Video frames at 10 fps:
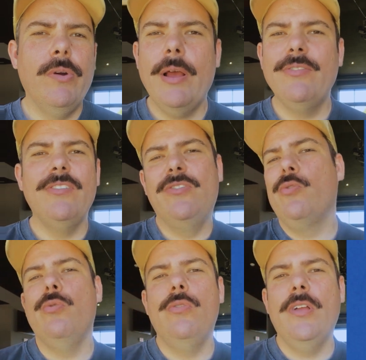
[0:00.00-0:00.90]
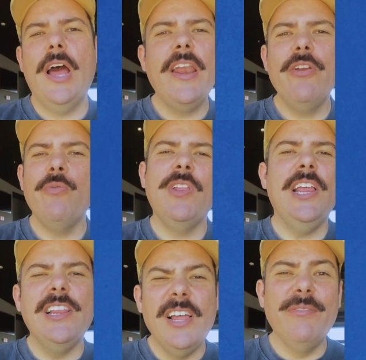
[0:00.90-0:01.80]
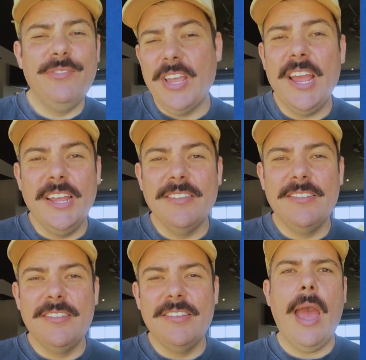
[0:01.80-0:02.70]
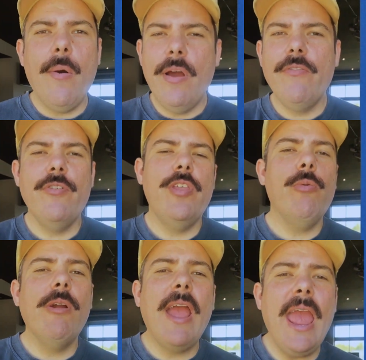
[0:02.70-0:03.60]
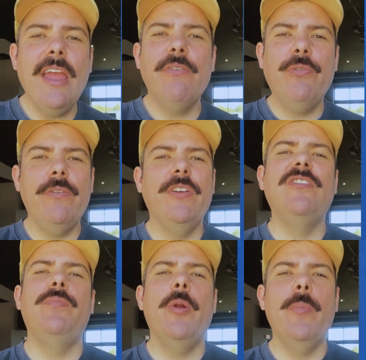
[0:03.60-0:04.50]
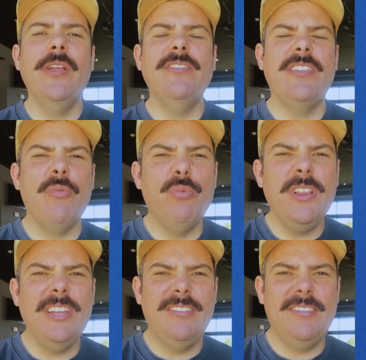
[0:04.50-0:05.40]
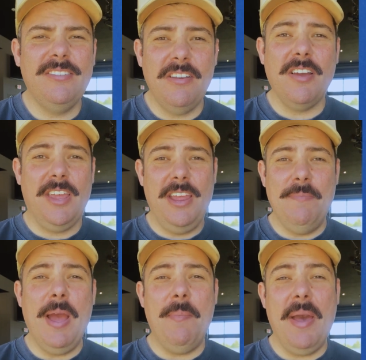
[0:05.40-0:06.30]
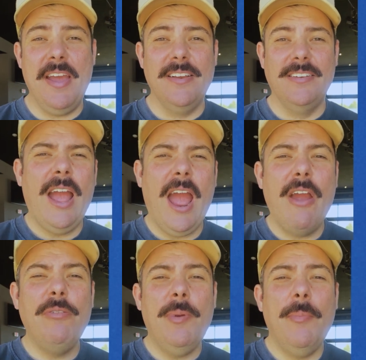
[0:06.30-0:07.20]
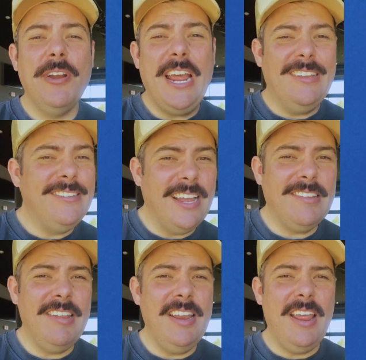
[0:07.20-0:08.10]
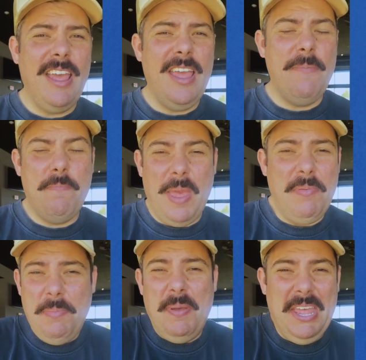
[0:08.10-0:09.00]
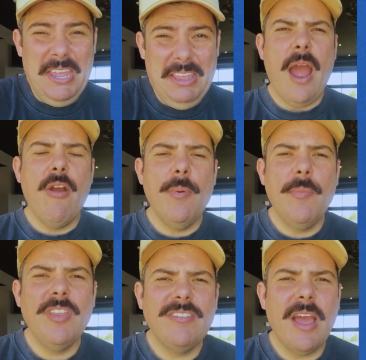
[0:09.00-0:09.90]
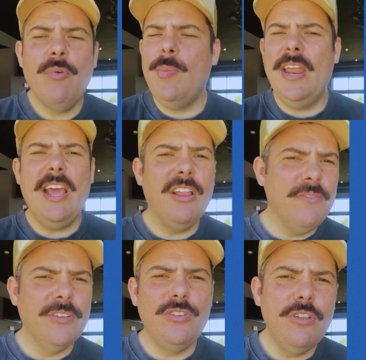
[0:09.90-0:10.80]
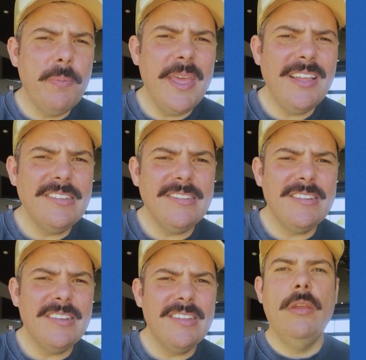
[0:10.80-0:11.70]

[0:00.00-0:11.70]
When I was in school, I didn't really love science. However, there were a handful of experiments that really stuck in my mind. I remember dissecting a baby pig. I remember the time we made elephant toothpaste.